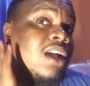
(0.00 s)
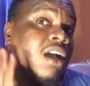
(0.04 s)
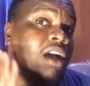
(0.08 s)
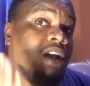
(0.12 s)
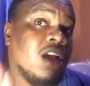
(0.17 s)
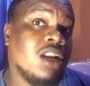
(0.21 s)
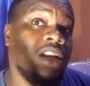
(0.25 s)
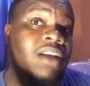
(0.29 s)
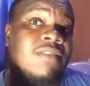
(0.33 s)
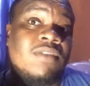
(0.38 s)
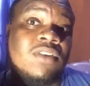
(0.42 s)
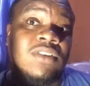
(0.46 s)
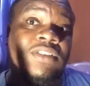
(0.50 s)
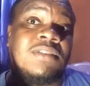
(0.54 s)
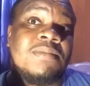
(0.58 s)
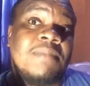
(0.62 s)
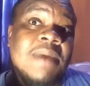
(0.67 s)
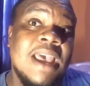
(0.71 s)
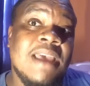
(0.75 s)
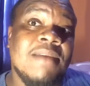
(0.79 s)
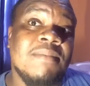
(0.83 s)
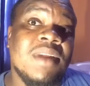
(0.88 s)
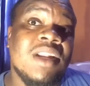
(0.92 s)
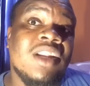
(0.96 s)
all of us
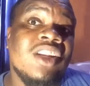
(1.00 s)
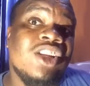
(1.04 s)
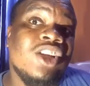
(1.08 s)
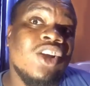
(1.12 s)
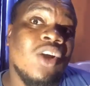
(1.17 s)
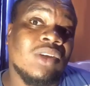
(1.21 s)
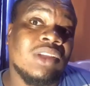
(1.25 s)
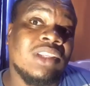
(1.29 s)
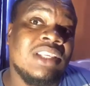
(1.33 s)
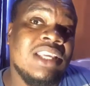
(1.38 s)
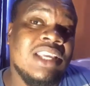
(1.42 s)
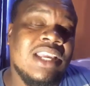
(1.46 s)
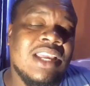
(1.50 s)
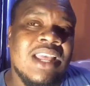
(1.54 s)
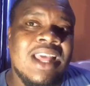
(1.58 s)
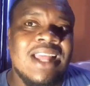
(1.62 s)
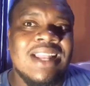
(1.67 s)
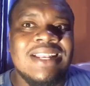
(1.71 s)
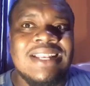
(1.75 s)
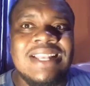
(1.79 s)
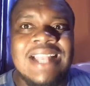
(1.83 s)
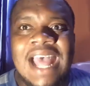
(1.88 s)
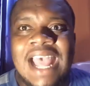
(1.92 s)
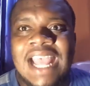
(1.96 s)
might be lucky
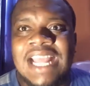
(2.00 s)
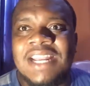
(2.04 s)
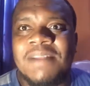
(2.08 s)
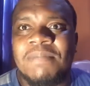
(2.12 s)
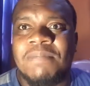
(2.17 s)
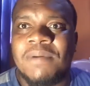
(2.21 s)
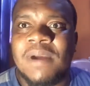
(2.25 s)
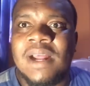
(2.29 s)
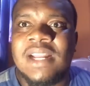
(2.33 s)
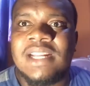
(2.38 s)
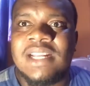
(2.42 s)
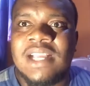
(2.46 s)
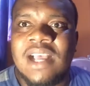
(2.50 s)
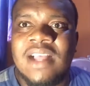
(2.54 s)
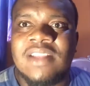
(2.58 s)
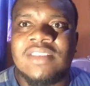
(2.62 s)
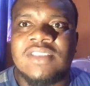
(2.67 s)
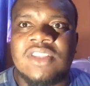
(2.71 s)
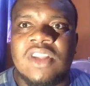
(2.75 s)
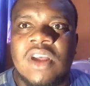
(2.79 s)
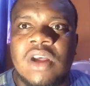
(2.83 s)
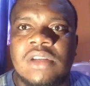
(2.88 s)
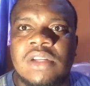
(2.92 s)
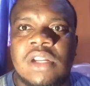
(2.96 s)
like the prodigal
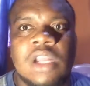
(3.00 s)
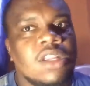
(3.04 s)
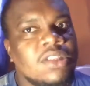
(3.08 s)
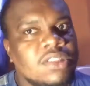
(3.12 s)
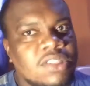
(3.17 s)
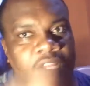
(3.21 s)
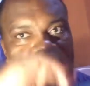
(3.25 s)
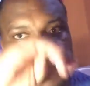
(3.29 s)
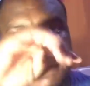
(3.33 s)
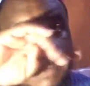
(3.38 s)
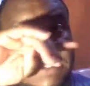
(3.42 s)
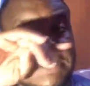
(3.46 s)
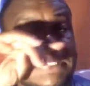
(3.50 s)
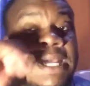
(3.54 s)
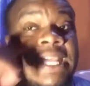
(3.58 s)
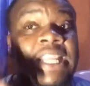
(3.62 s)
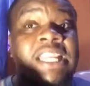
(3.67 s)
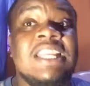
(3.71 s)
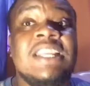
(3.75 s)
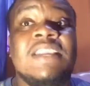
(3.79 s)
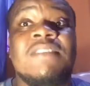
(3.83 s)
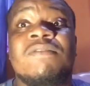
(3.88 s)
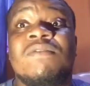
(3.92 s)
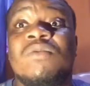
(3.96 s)
son. So you must say,
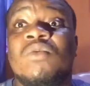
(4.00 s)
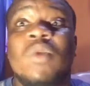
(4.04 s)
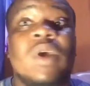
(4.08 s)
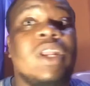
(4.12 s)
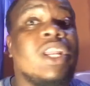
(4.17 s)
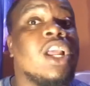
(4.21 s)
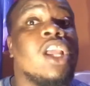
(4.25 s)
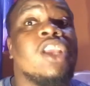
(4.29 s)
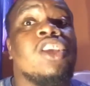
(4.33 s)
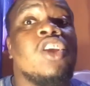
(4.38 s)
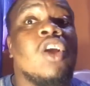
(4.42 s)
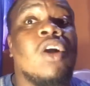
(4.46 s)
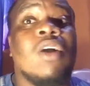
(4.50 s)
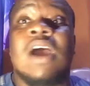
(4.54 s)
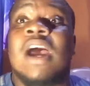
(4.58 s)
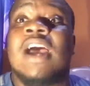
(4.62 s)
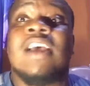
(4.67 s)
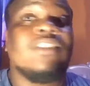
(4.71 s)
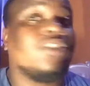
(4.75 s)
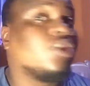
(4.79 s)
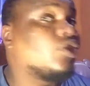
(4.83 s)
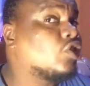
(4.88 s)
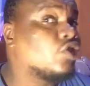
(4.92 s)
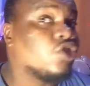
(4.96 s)
even when you're young
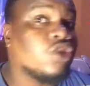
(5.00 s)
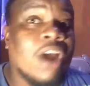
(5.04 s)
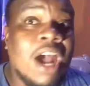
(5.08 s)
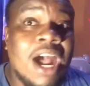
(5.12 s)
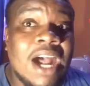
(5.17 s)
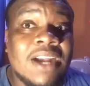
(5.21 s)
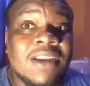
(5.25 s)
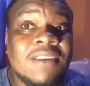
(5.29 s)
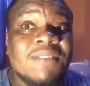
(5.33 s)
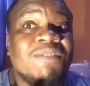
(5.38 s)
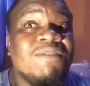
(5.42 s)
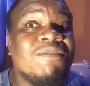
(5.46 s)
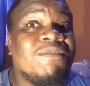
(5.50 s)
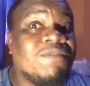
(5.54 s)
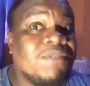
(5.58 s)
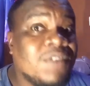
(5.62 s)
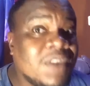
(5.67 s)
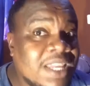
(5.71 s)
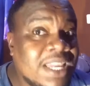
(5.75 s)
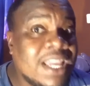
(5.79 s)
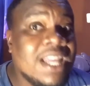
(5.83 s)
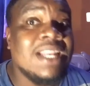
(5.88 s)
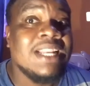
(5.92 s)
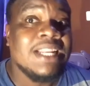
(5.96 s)
and strong,
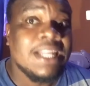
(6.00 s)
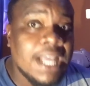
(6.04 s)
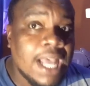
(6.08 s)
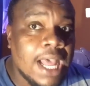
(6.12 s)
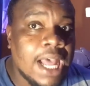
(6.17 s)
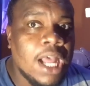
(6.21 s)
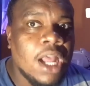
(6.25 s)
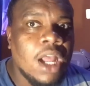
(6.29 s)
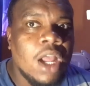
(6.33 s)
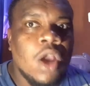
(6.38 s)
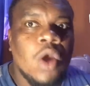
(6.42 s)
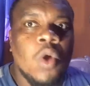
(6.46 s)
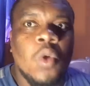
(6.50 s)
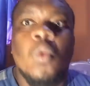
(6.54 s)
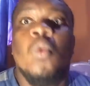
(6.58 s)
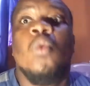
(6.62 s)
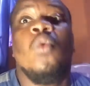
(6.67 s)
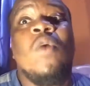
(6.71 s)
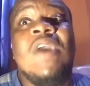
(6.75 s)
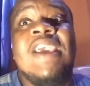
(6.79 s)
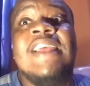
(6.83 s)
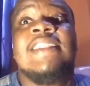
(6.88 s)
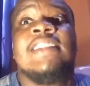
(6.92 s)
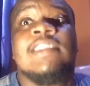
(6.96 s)
failure
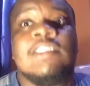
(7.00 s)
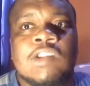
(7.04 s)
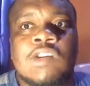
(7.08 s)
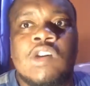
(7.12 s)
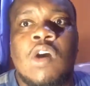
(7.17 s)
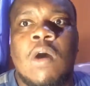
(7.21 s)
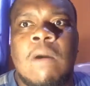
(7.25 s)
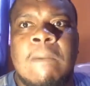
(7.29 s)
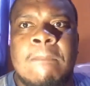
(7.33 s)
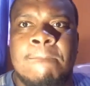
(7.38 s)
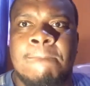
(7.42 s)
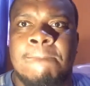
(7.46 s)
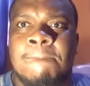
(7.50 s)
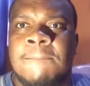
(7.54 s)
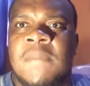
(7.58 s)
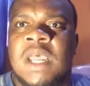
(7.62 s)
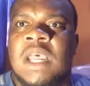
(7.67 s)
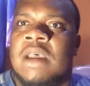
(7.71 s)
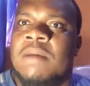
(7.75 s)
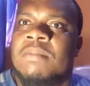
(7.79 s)
will come.